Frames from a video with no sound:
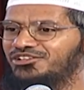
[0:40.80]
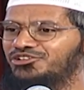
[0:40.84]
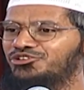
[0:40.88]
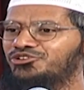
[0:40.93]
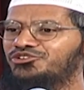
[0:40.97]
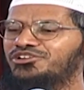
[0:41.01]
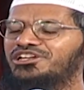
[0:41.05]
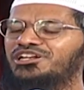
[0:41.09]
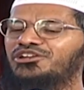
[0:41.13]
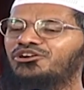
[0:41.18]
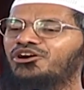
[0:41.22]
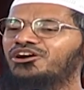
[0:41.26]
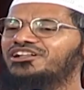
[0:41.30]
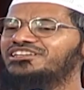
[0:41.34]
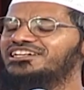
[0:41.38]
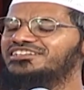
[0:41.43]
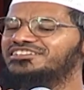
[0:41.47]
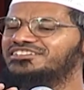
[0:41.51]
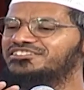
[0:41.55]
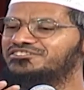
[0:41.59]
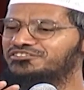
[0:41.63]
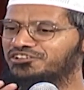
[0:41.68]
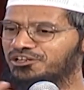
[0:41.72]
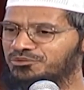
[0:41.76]
You read all the
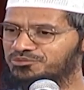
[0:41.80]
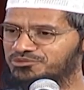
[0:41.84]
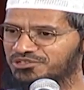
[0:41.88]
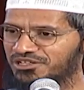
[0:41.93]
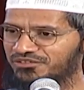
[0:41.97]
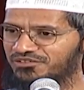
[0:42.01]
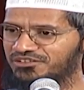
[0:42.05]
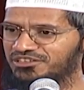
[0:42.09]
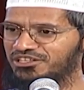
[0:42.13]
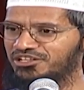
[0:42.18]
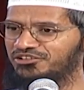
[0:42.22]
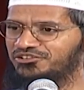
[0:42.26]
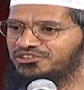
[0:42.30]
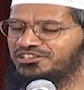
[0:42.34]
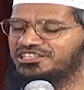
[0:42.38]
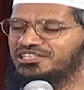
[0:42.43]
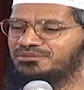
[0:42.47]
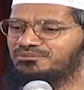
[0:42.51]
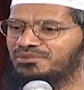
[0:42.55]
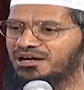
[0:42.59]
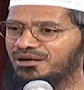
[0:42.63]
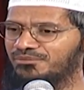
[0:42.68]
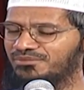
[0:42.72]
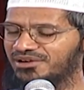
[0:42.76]
other scriptures, whether you read
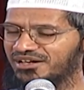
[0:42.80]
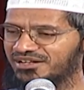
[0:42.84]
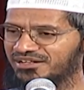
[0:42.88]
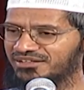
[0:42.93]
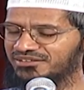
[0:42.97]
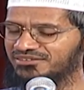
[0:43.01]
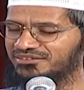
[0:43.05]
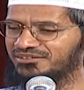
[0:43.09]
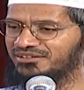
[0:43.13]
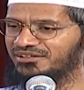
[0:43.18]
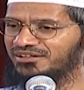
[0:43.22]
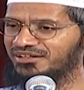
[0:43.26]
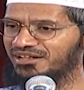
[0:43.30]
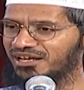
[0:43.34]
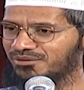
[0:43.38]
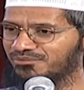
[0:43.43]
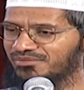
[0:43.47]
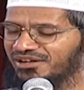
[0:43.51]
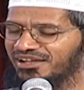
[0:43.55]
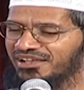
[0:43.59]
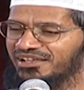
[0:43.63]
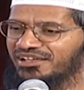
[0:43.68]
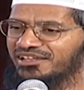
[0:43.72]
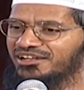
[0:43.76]
the Mahabharat,
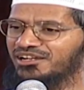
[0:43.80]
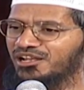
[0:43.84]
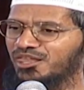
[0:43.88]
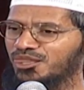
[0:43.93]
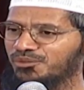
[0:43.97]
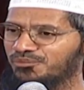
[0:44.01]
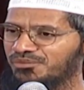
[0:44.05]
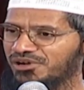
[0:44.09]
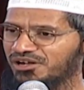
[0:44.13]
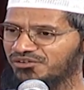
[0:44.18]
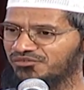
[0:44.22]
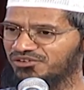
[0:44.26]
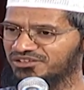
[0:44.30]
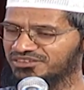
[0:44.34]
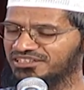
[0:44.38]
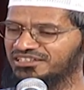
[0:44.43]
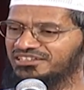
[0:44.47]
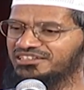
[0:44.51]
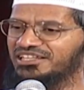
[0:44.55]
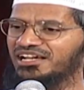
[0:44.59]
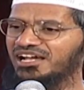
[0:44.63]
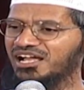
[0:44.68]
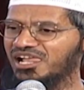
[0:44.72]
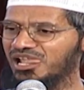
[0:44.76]
Ramayana, Bhagavad
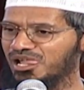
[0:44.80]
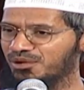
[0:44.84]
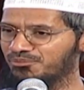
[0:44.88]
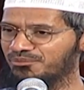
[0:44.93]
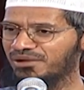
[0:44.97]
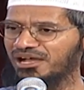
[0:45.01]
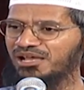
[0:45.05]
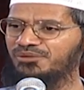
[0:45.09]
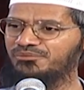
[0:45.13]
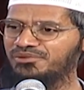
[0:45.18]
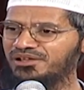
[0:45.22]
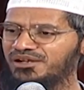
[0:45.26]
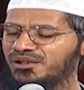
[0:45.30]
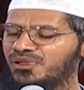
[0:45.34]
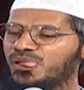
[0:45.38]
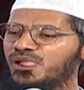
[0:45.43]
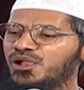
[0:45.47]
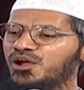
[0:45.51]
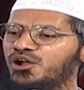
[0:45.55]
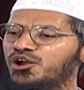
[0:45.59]
Gita, Bible,